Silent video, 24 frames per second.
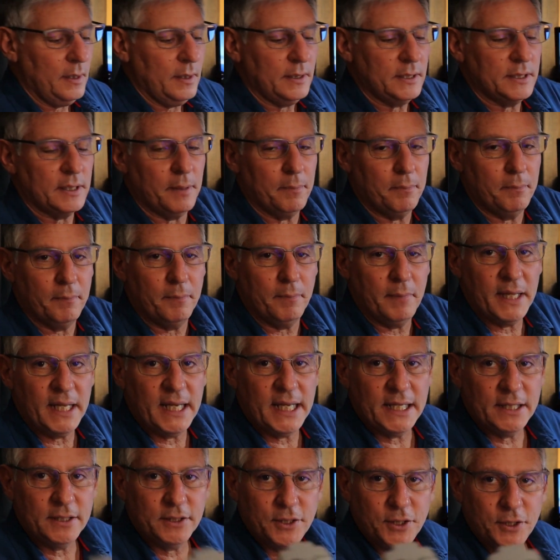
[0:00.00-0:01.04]
The
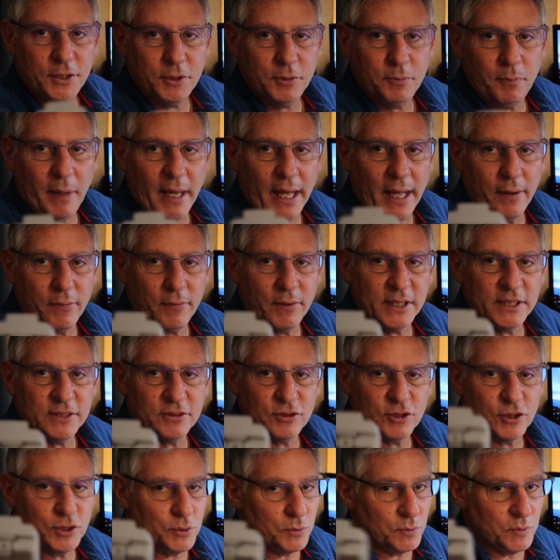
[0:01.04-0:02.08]
Mini 2 batteries
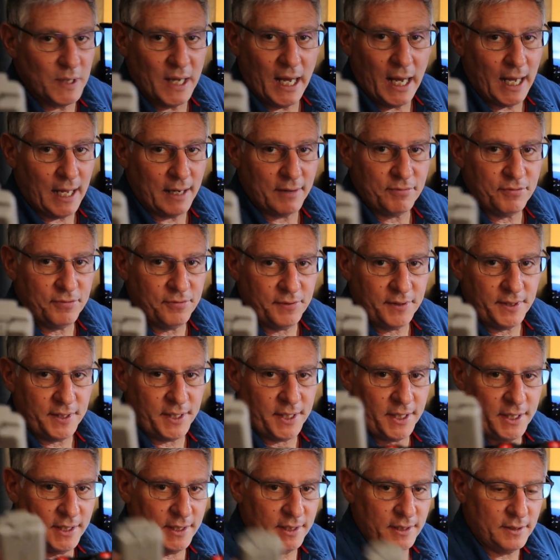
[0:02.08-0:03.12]
do not
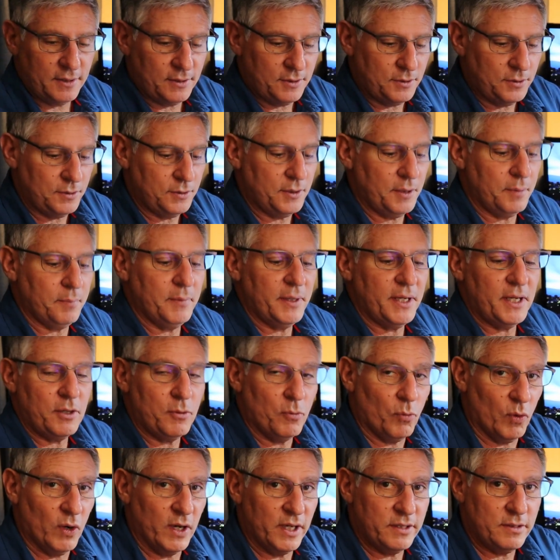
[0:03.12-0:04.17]
fit into the Mini
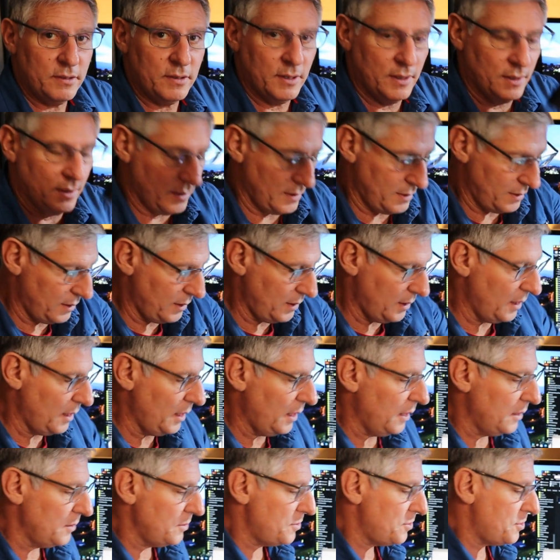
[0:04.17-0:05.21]
1
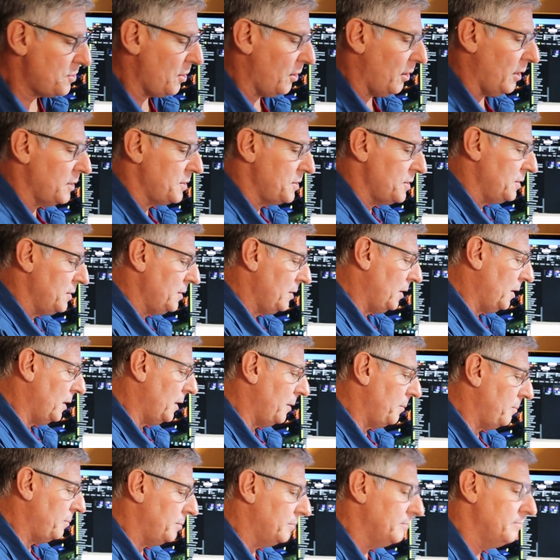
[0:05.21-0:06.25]
charging
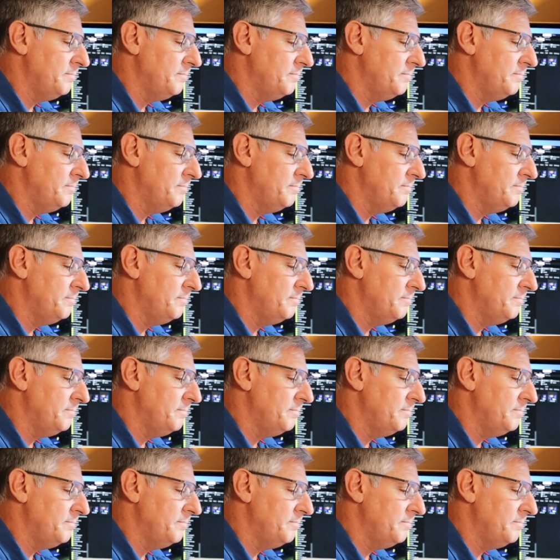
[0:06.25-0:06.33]
hub.